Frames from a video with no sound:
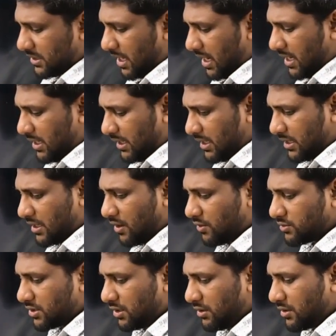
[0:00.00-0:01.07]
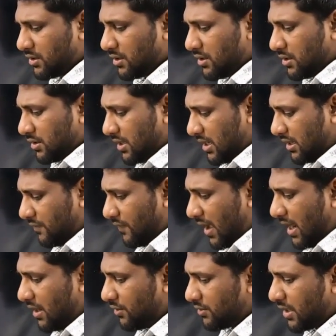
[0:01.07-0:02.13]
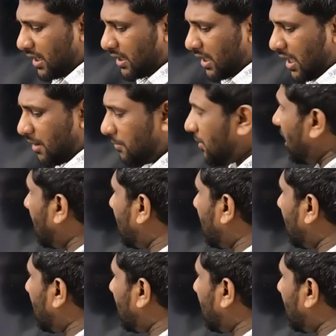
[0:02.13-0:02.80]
is 90,000. Then the value that I